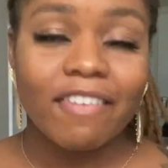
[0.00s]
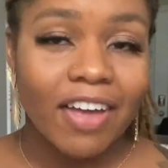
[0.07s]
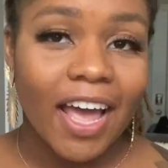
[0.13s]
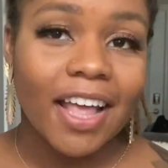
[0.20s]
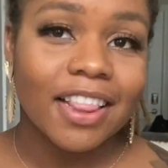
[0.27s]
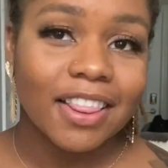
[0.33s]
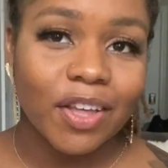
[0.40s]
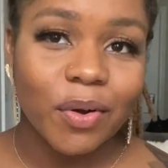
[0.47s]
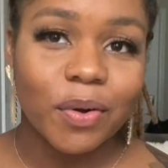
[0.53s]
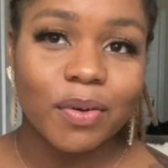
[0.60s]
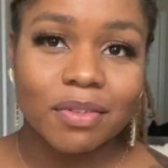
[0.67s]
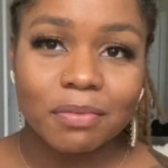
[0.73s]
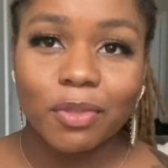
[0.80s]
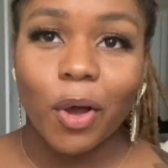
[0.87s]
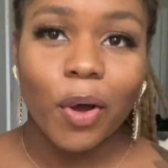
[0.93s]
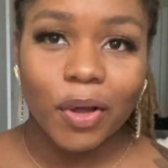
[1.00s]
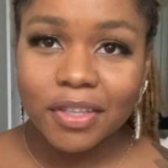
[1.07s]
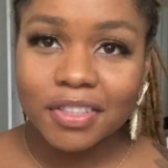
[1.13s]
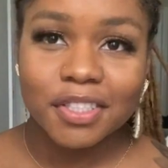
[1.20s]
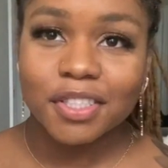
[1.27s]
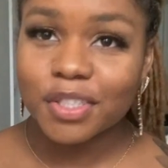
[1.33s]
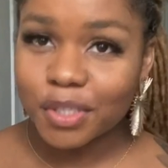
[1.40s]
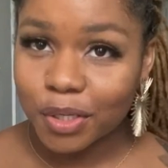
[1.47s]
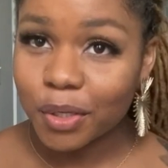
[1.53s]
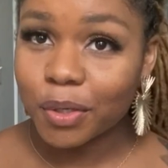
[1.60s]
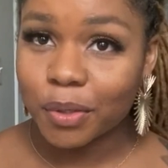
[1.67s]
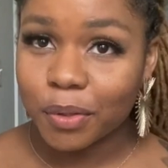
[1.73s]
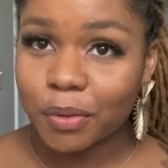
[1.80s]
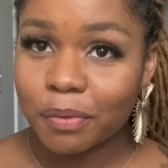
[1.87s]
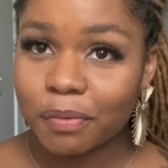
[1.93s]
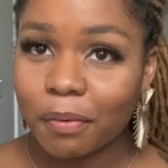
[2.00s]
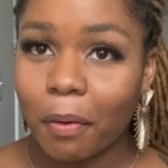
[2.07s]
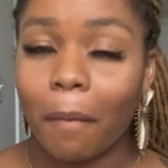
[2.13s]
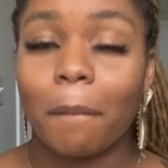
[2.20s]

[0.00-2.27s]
had those thoughts too.